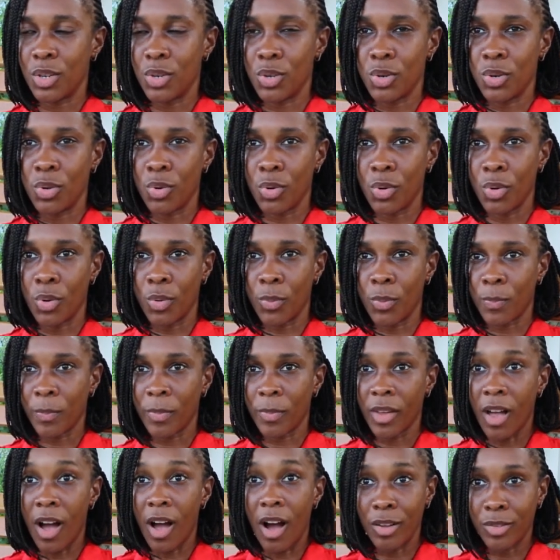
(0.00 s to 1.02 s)
you know,
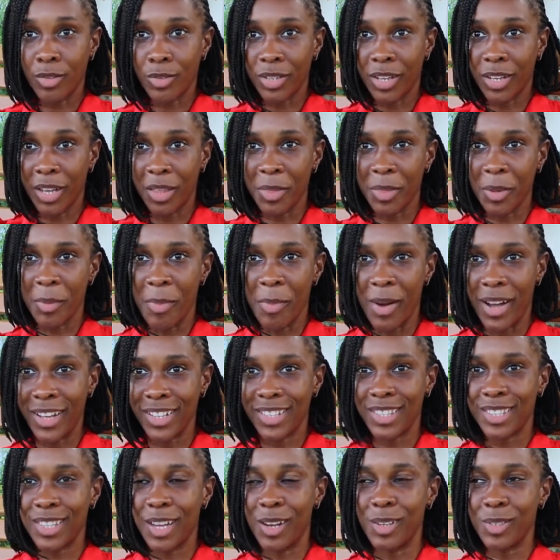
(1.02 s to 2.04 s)
how to get the
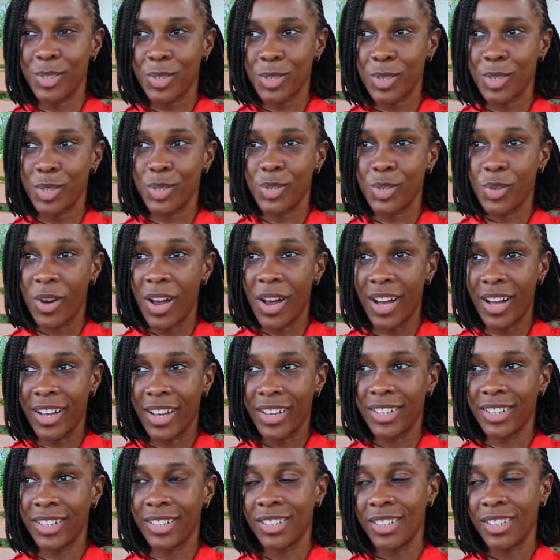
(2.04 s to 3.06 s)
mats down to the
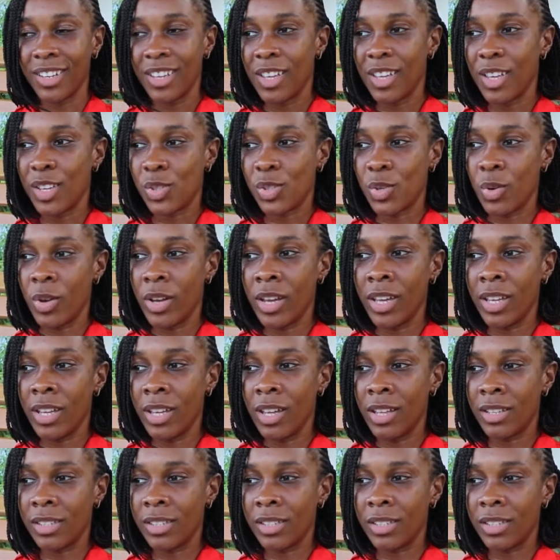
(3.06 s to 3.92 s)
track, and so it,